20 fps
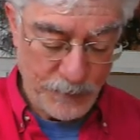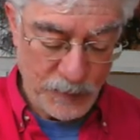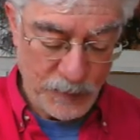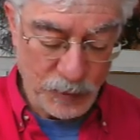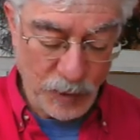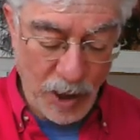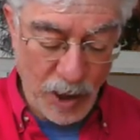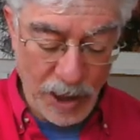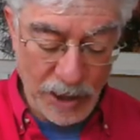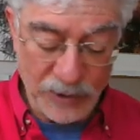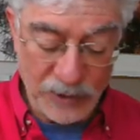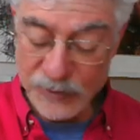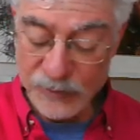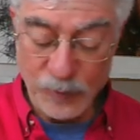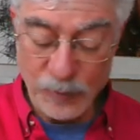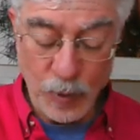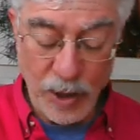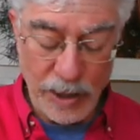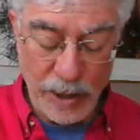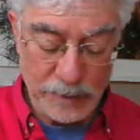Drawings of
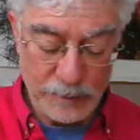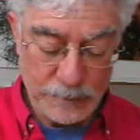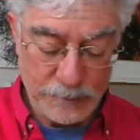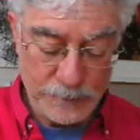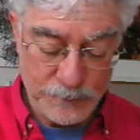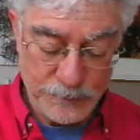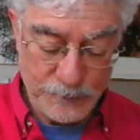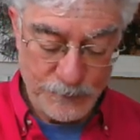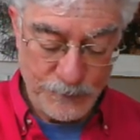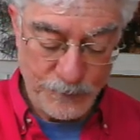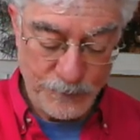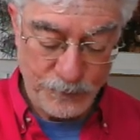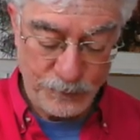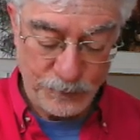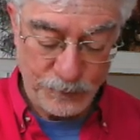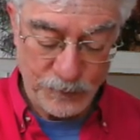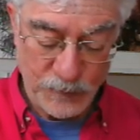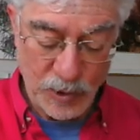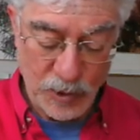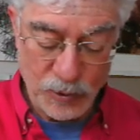what?
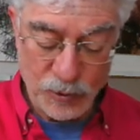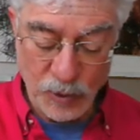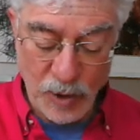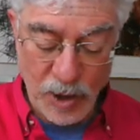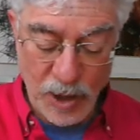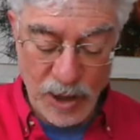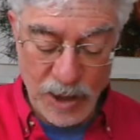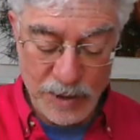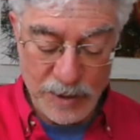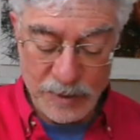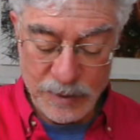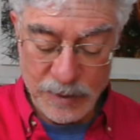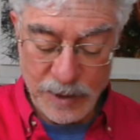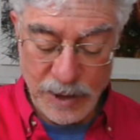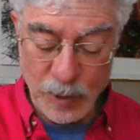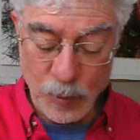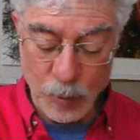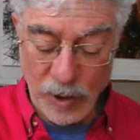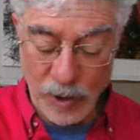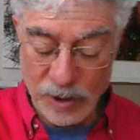Drawn
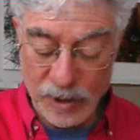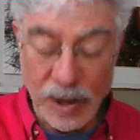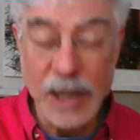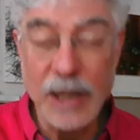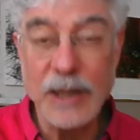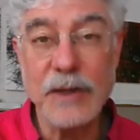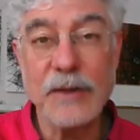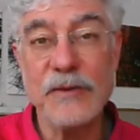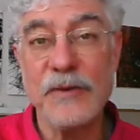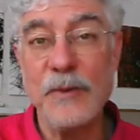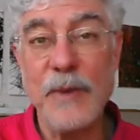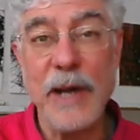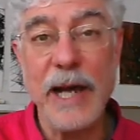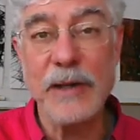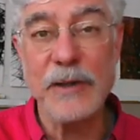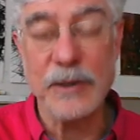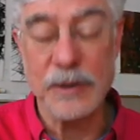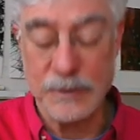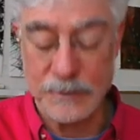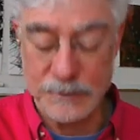in what kind of
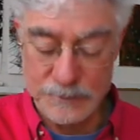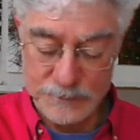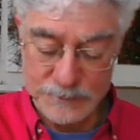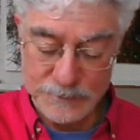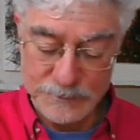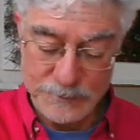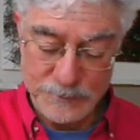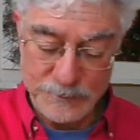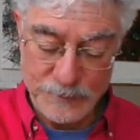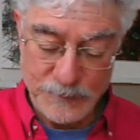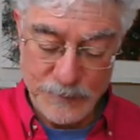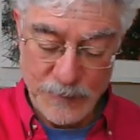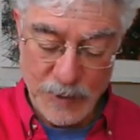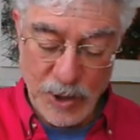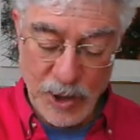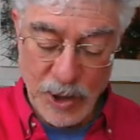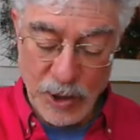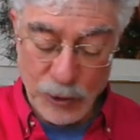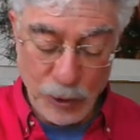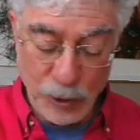manner?
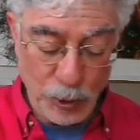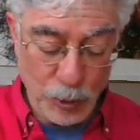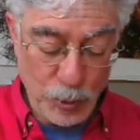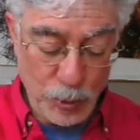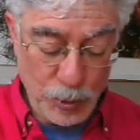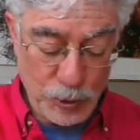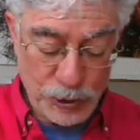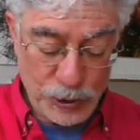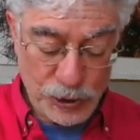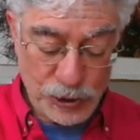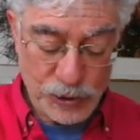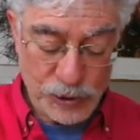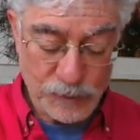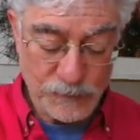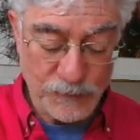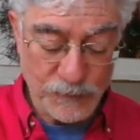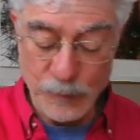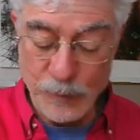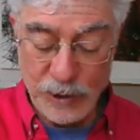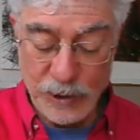De Hooch,
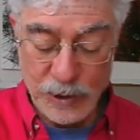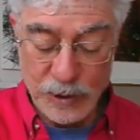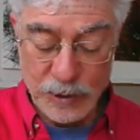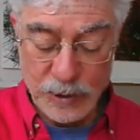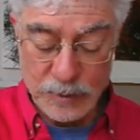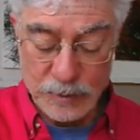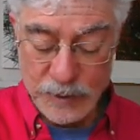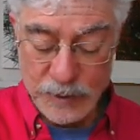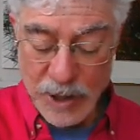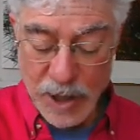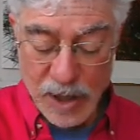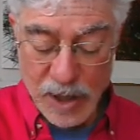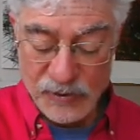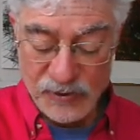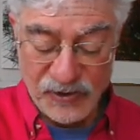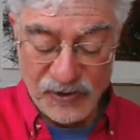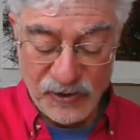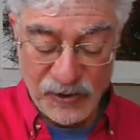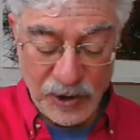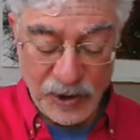Vermeer, Jan
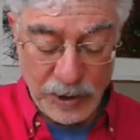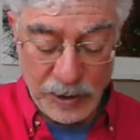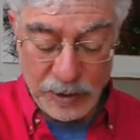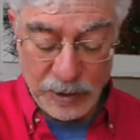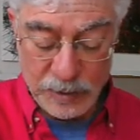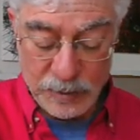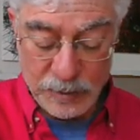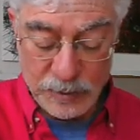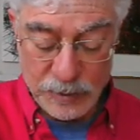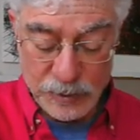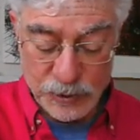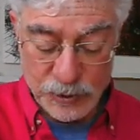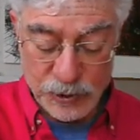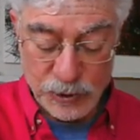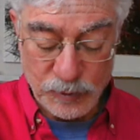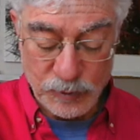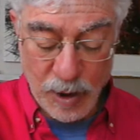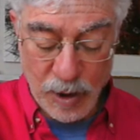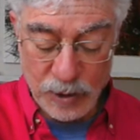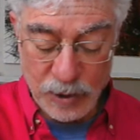Steen,
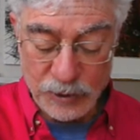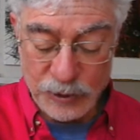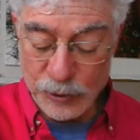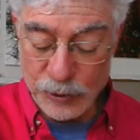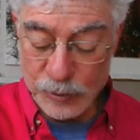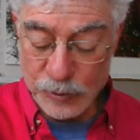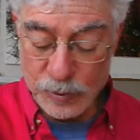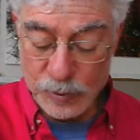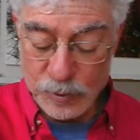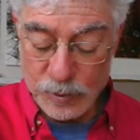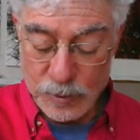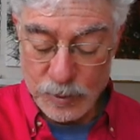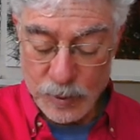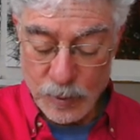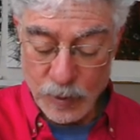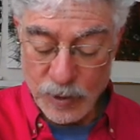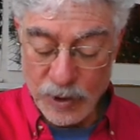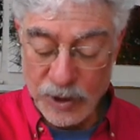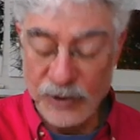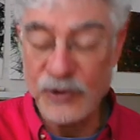Gerard Dew
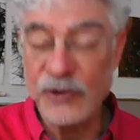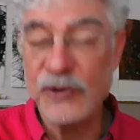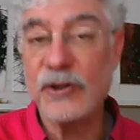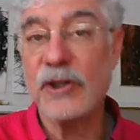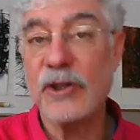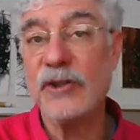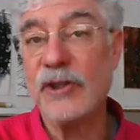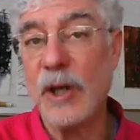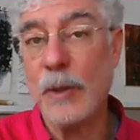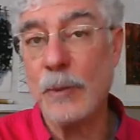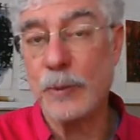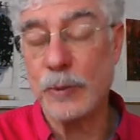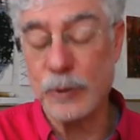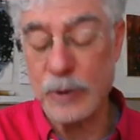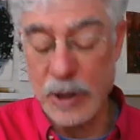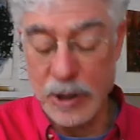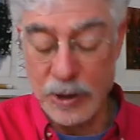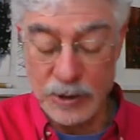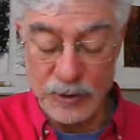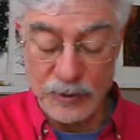were his
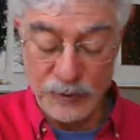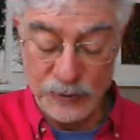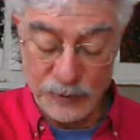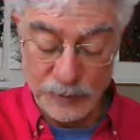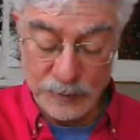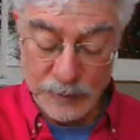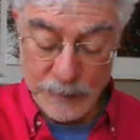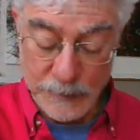contemporaries.